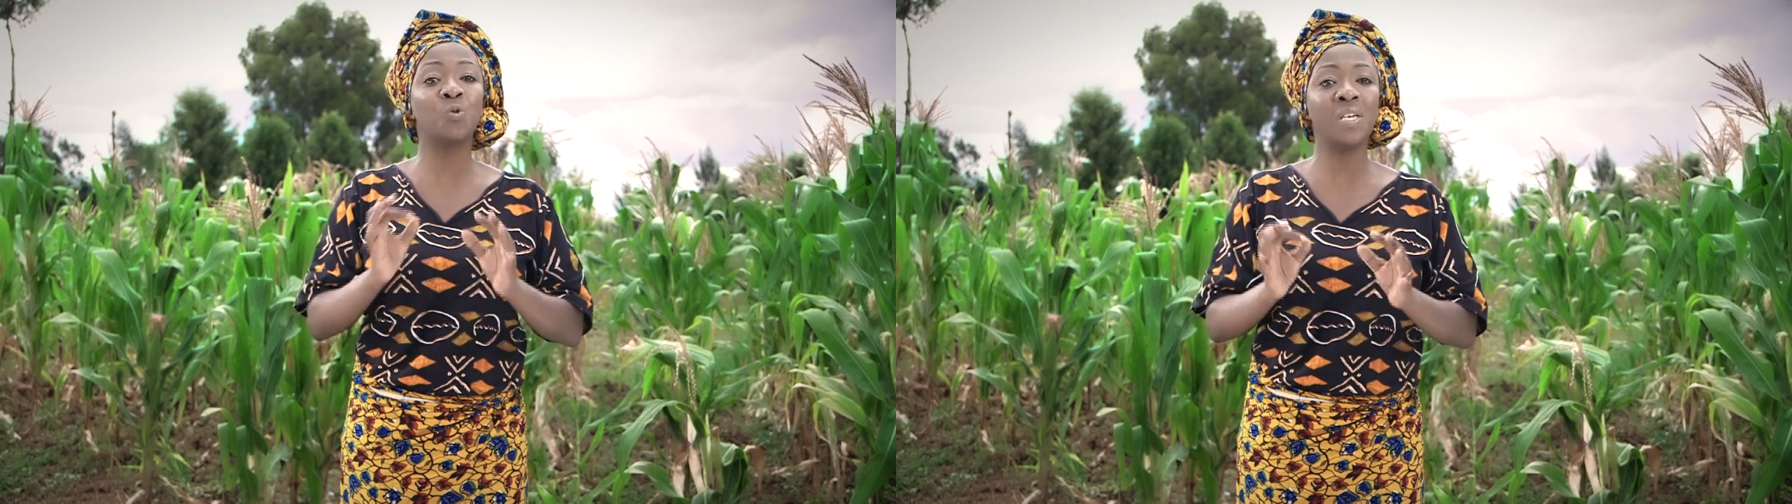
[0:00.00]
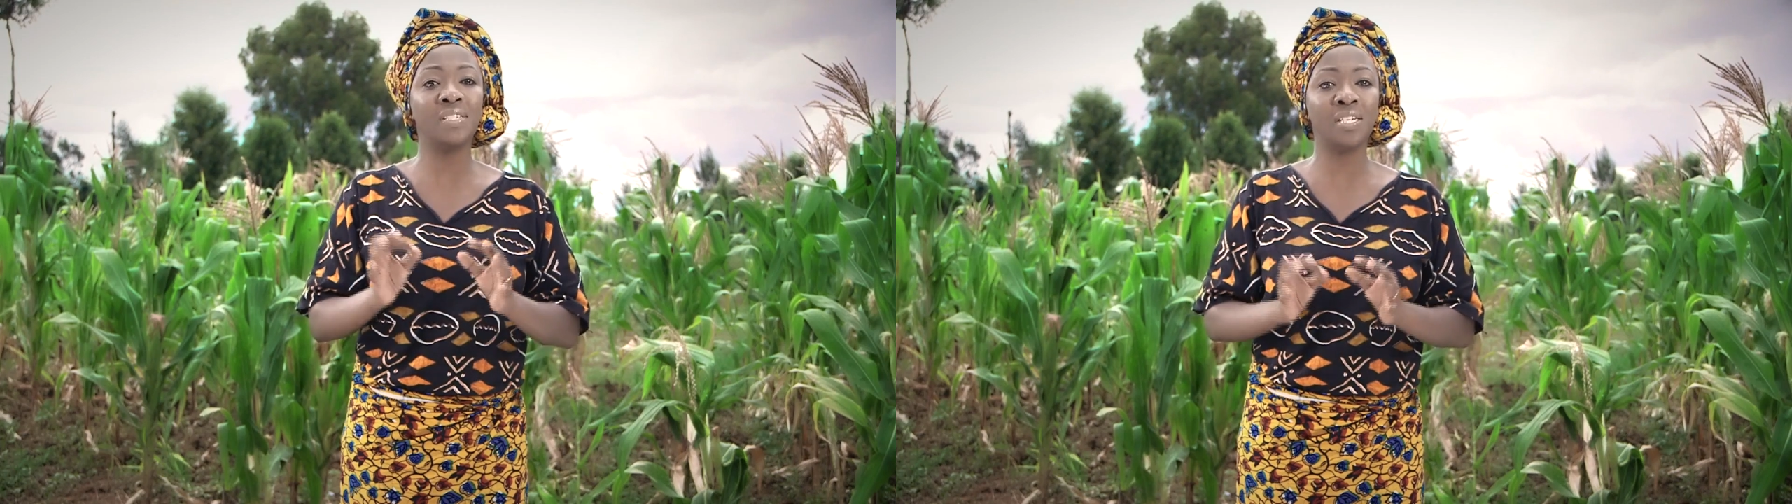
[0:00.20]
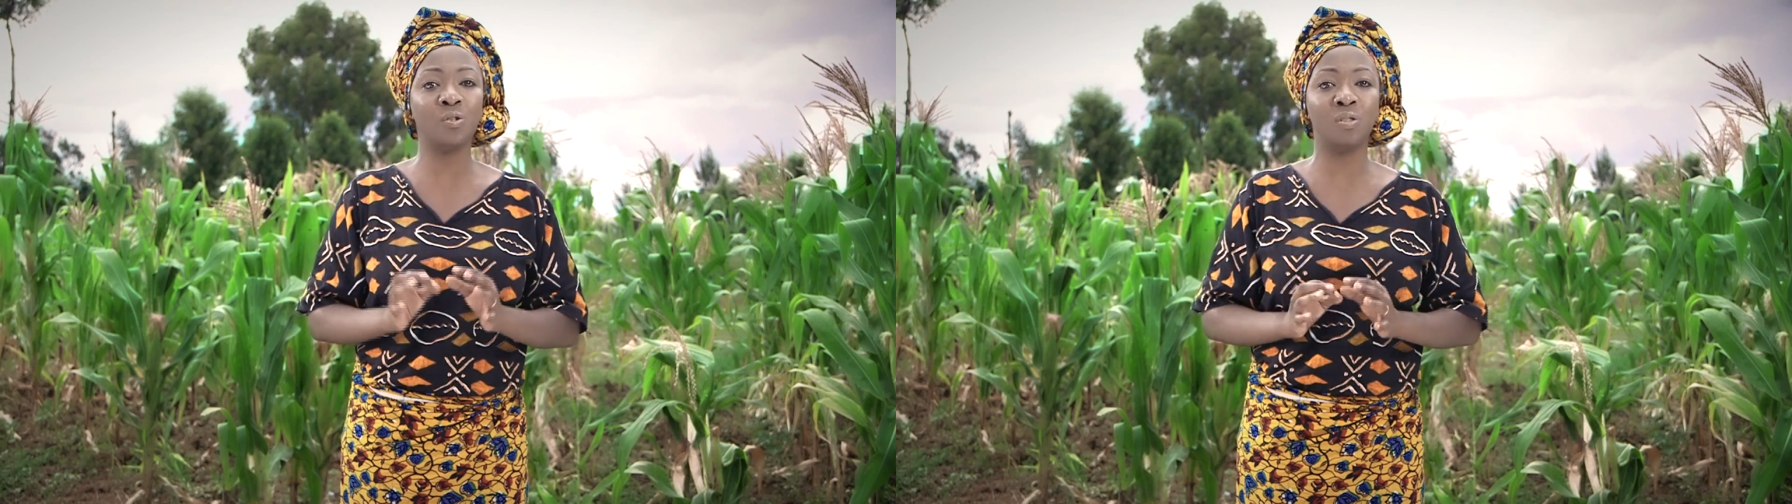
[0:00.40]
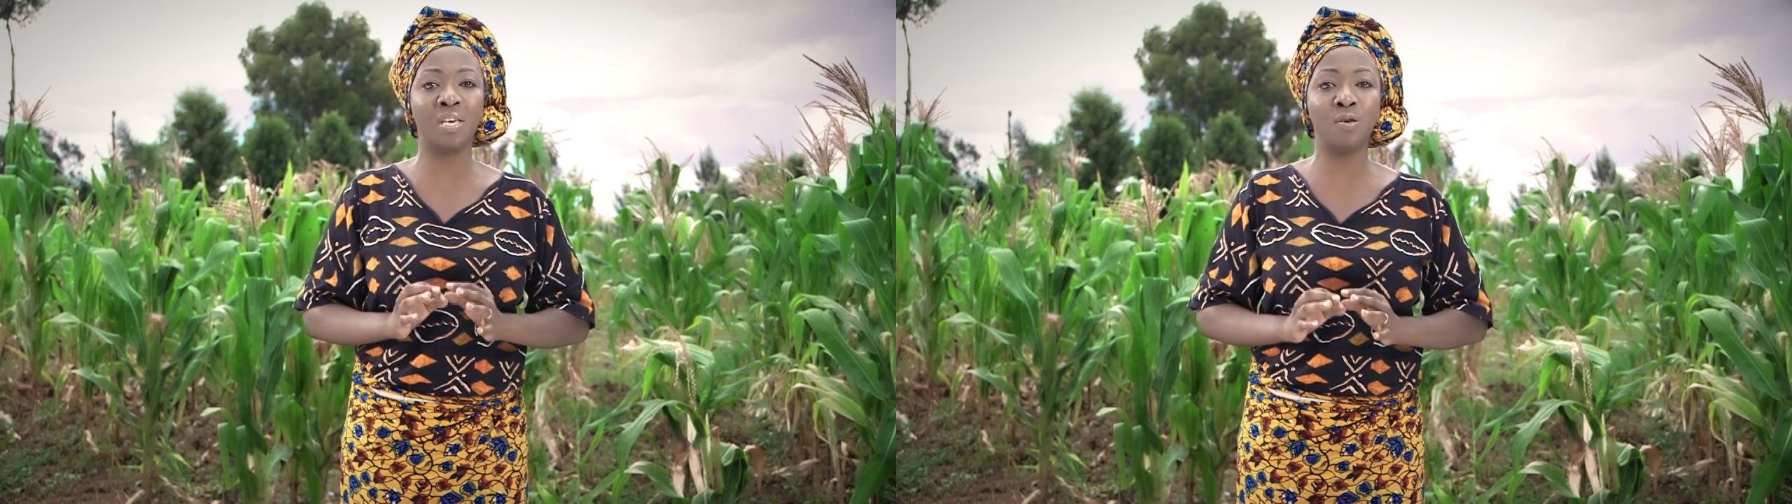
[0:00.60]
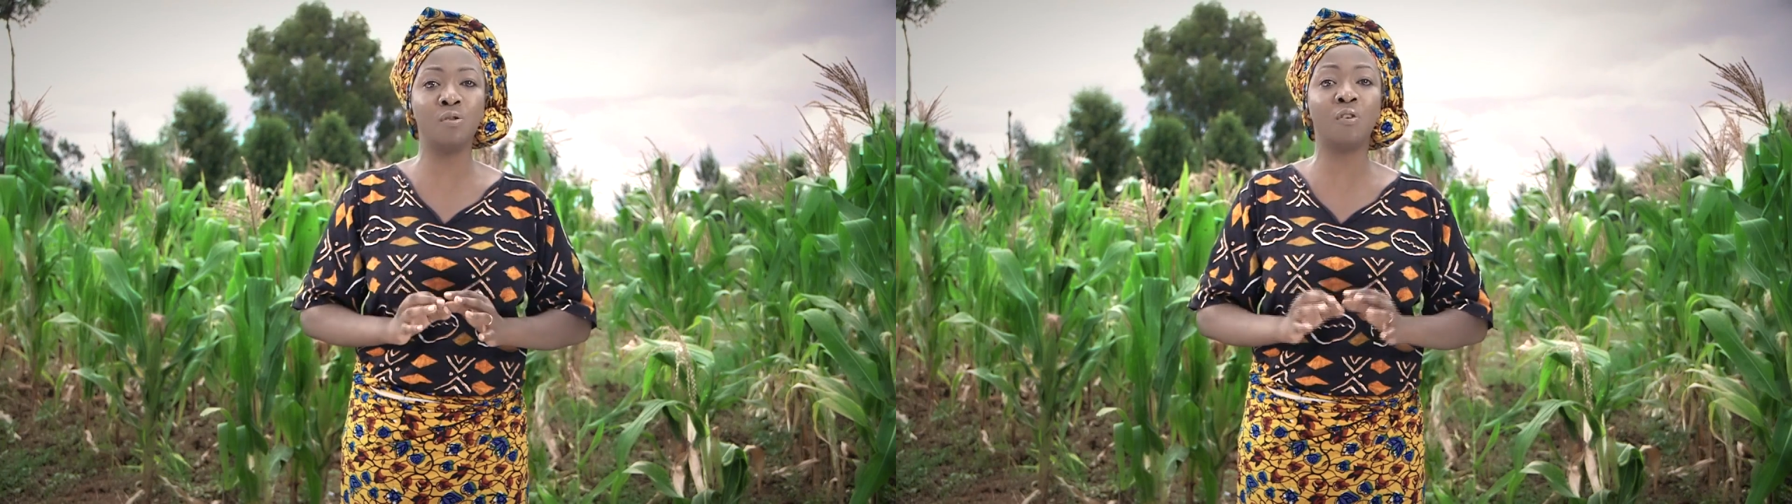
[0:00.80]
switching to
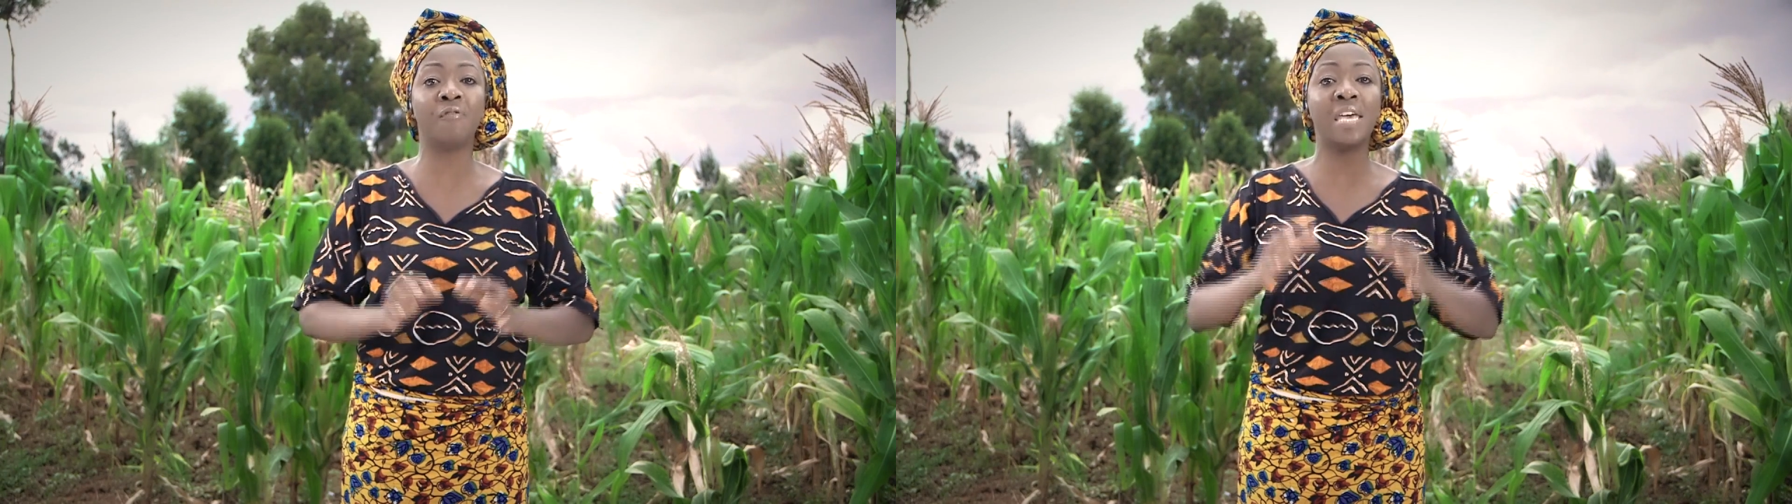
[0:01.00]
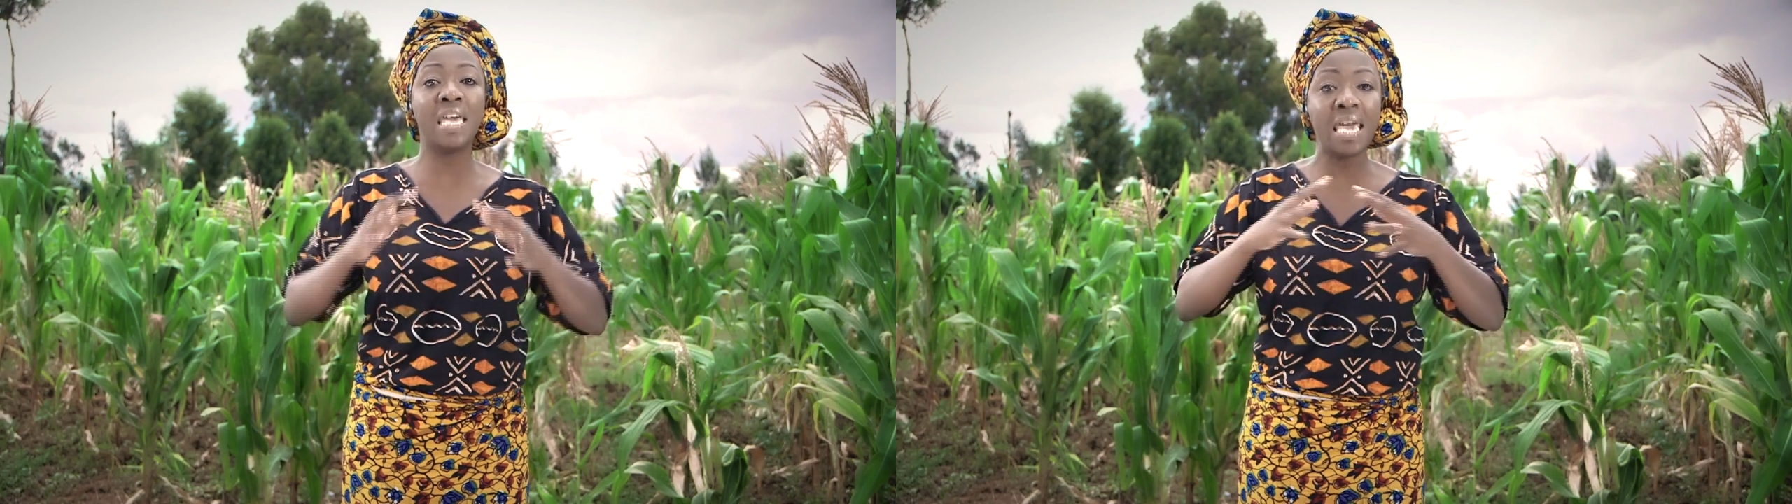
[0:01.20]
the use of